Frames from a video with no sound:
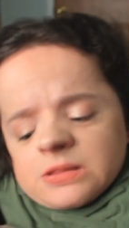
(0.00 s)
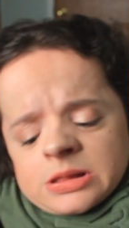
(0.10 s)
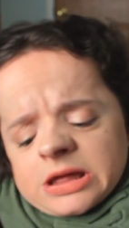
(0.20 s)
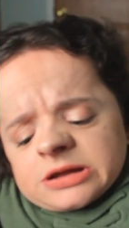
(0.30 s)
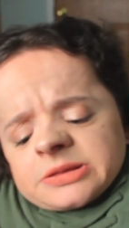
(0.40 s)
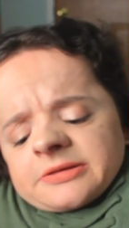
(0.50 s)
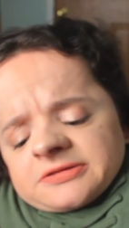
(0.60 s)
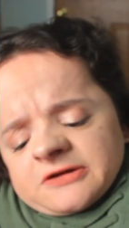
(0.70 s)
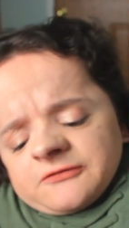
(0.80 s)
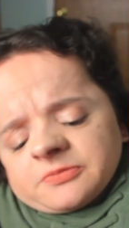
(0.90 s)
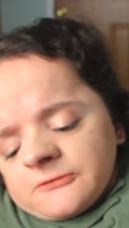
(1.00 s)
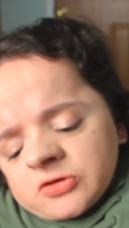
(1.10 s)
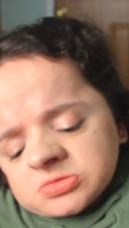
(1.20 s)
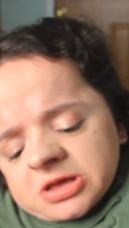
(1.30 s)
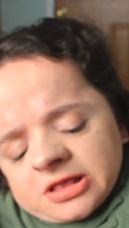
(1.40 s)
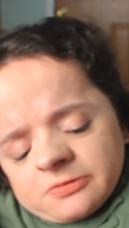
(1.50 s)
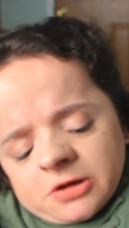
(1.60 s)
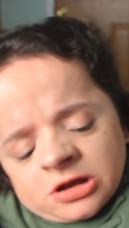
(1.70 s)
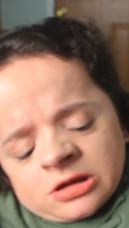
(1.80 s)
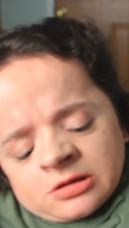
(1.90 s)
A lot of the stuff from, from
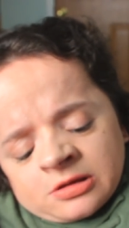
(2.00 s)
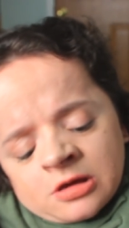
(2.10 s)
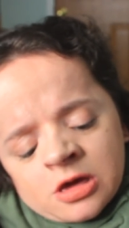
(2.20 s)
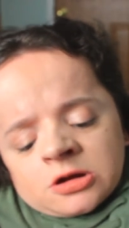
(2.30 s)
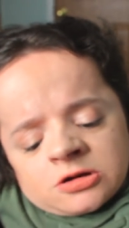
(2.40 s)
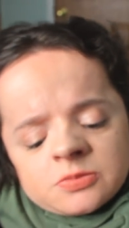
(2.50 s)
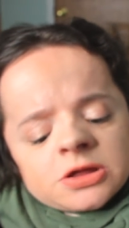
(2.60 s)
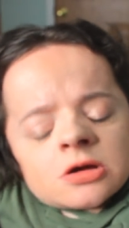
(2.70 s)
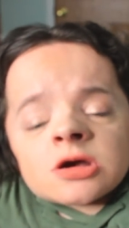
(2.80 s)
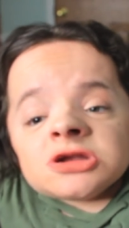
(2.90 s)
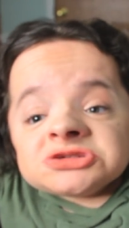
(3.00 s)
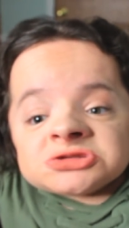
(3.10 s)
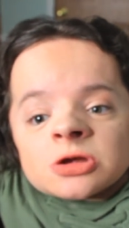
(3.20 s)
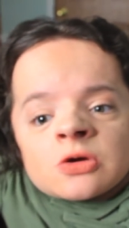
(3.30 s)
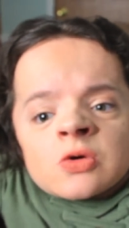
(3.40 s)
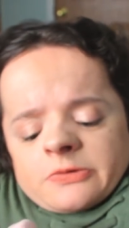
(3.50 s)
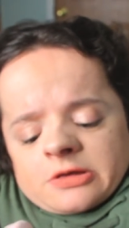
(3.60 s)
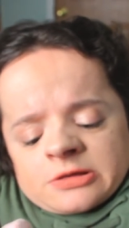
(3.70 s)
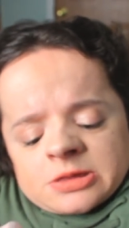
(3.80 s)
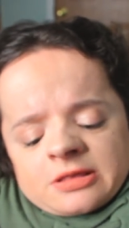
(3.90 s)
JCPenney is going to be hard to show
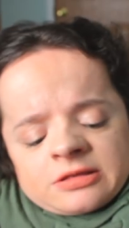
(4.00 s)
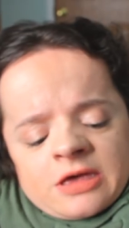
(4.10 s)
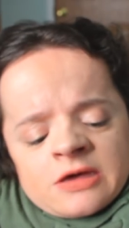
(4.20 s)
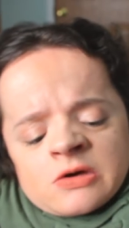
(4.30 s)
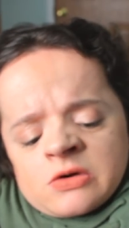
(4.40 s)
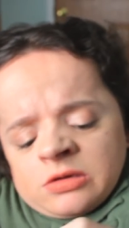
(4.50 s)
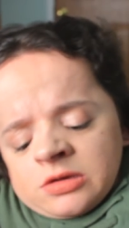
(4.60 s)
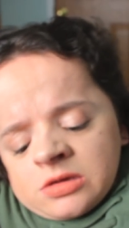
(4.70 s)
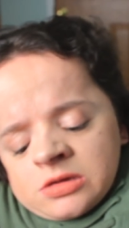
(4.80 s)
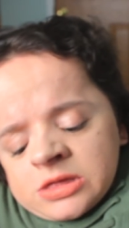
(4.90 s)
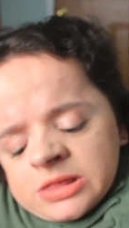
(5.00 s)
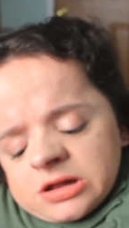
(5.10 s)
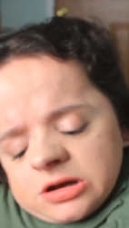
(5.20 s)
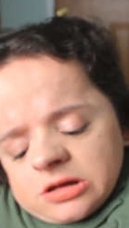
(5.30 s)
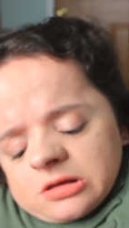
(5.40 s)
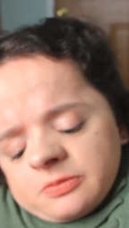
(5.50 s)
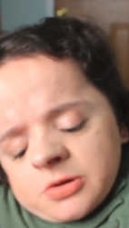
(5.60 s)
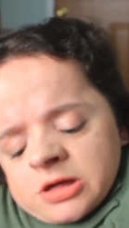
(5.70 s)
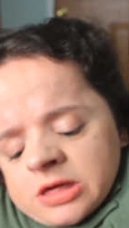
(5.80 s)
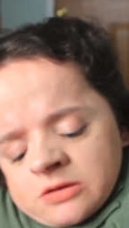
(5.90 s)
because of the style that it is,
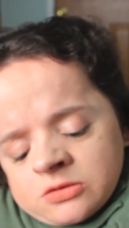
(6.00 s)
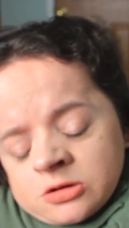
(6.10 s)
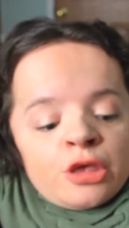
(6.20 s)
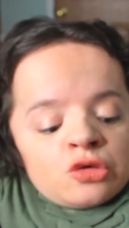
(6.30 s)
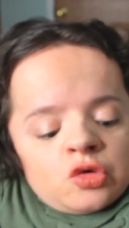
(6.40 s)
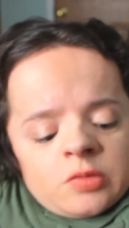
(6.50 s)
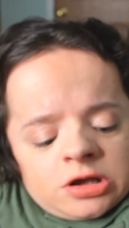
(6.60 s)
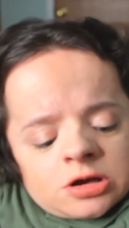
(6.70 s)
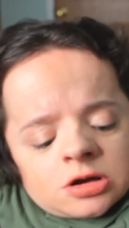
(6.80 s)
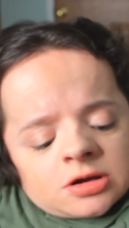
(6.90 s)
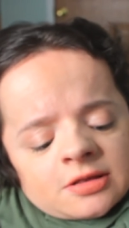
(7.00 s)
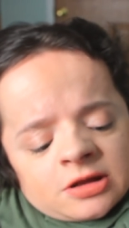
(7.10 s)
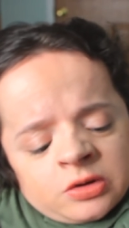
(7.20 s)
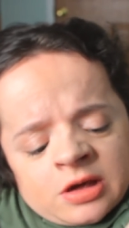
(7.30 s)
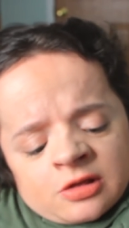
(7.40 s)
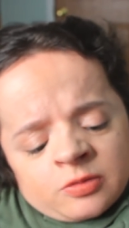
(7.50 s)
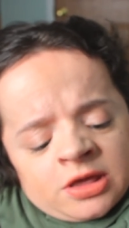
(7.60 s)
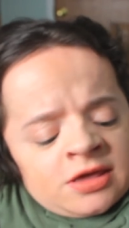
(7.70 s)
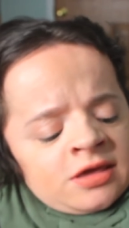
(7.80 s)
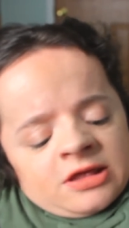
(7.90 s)
but I will do my darndest and you guys will
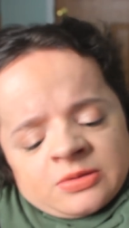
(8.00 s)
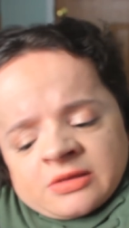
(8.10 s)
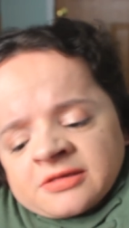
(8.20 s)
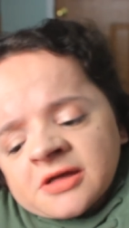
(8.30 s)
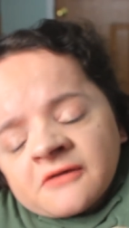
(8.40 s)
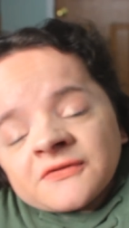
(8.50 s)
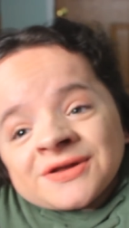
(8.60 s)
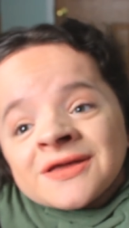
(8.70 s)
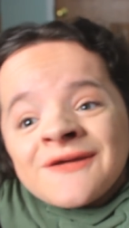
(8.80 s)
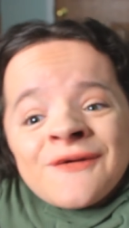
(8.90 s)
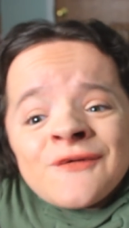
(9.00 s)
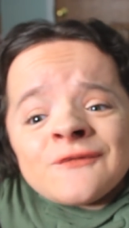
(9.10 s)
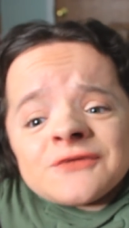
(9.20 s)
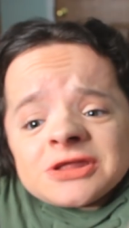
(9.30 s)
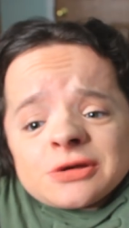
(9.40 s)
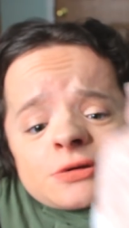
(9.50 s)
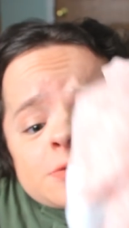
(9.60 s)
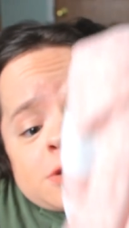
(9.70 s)
be seeing this stuff in videos